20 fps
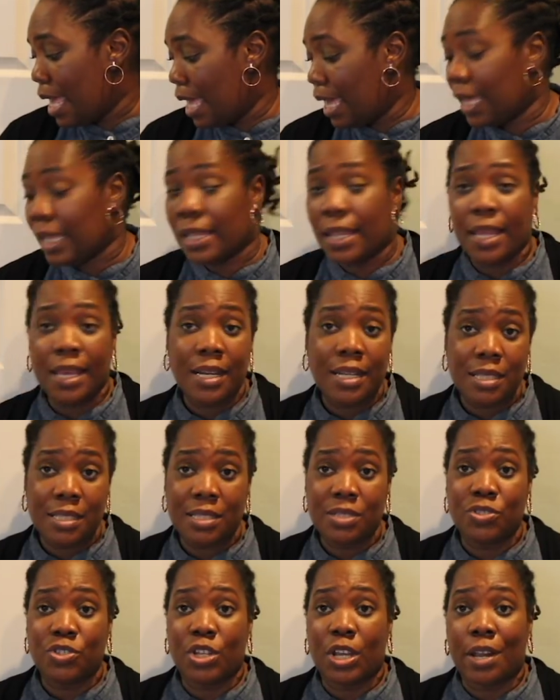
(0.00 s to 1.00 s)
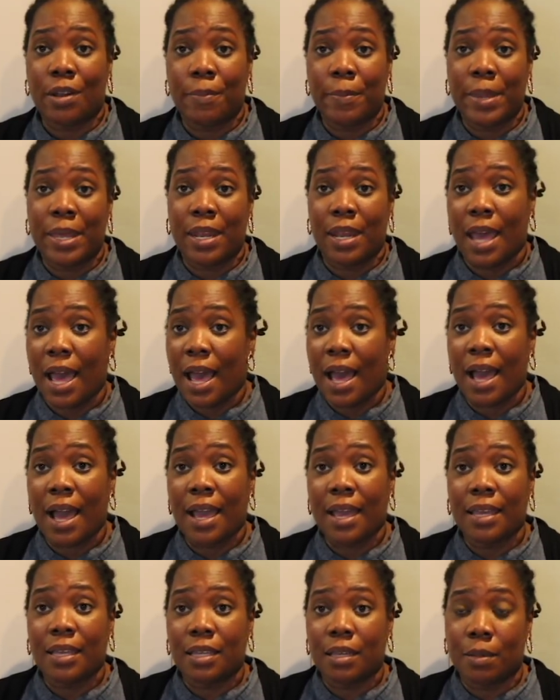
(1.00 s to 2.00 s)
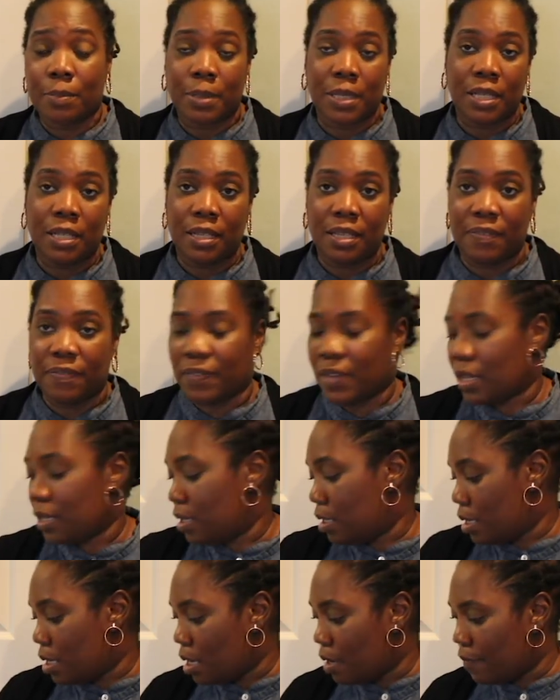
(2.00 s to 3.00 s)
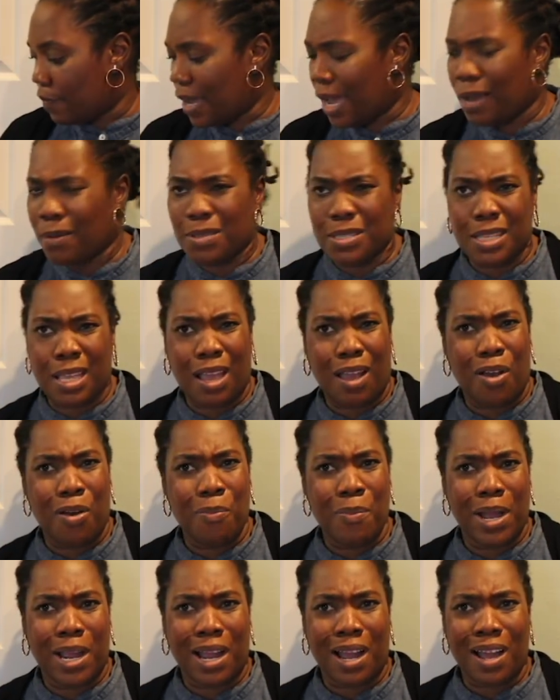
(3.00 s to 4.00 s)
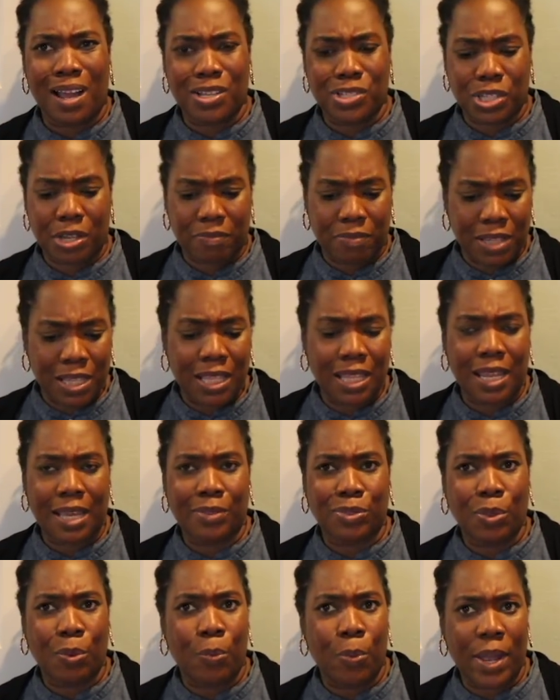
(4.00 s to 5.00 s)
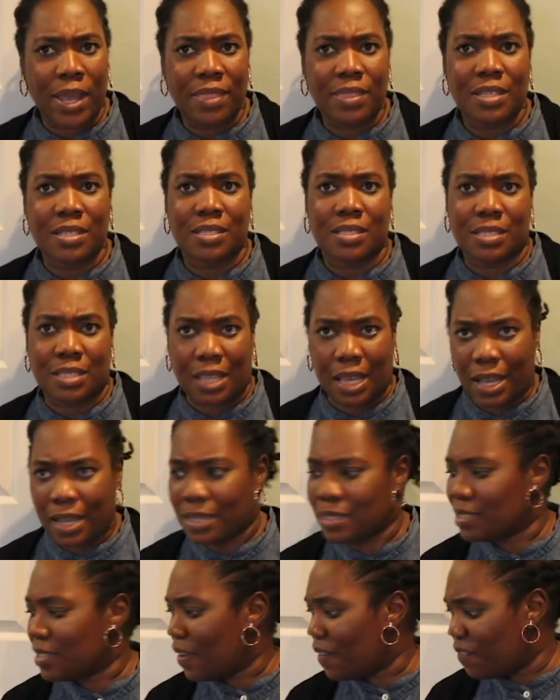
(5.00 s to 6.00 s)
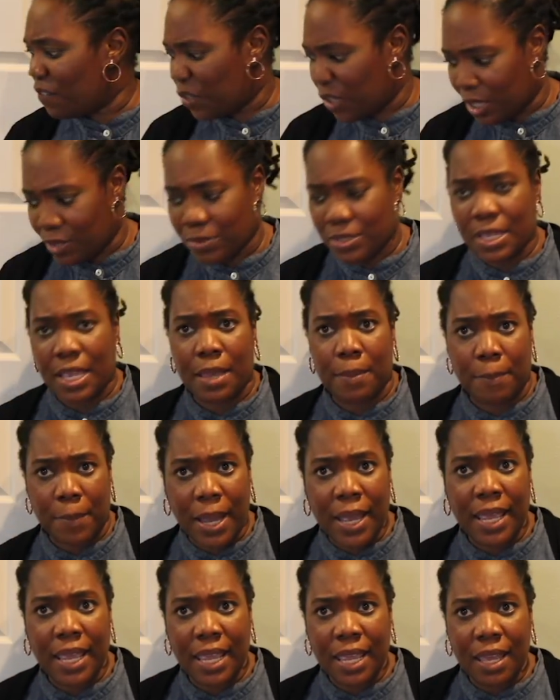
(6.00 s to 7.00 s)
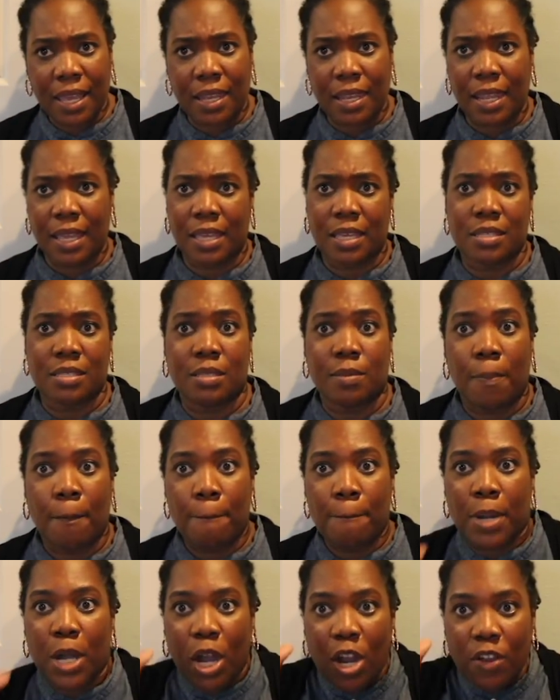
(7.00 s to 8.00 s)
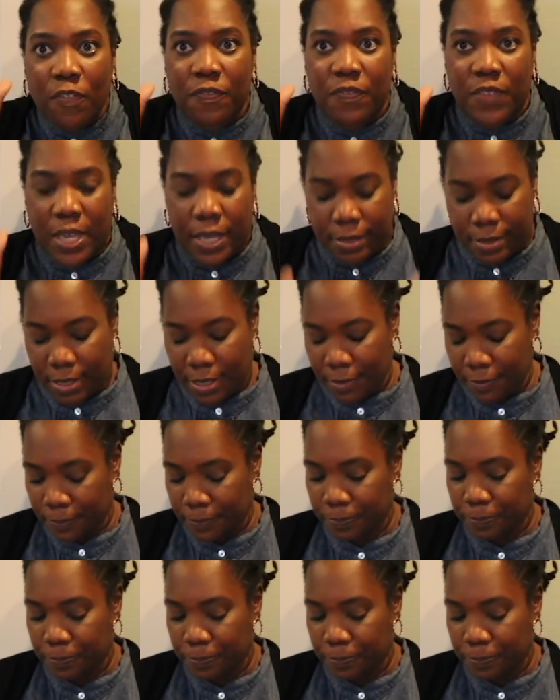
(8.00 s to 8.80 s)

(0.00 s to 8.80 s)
And ladies and gentlemen, I completely fell in love. I was like, oh my gosh, I really like the way this size feels in my hand. Like, it's perfect.